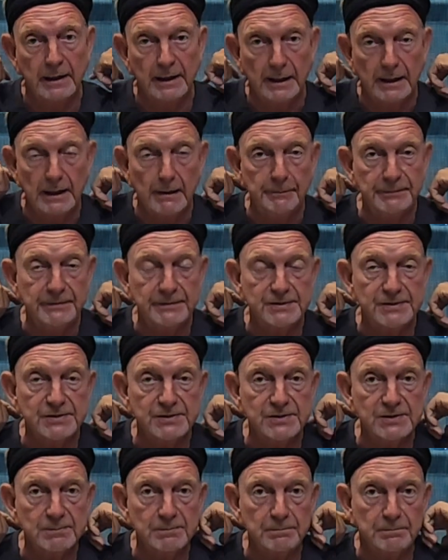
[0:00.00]
up the
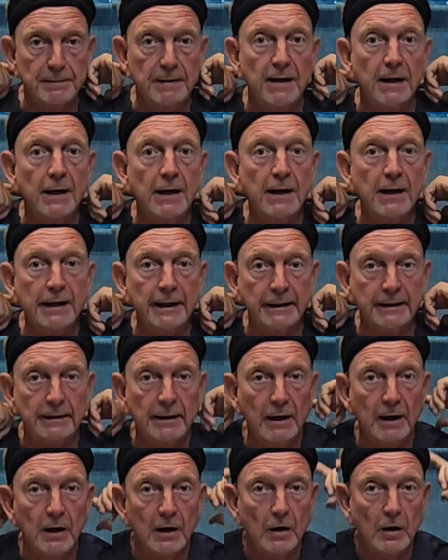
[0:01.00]
spine,
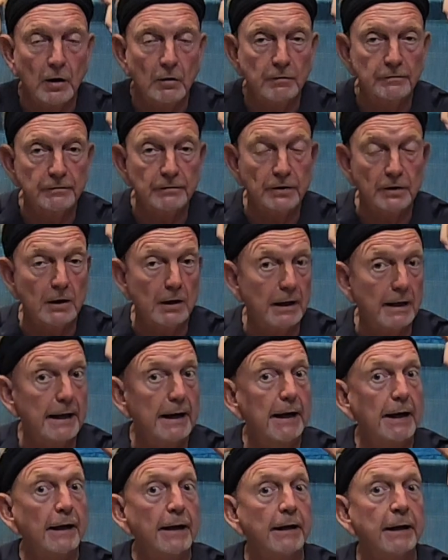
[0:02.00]
over our
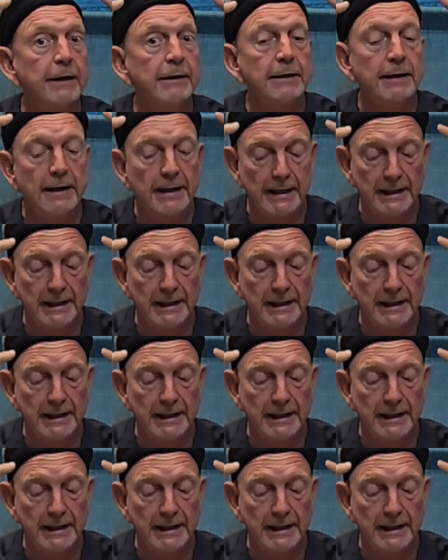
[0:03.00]
head,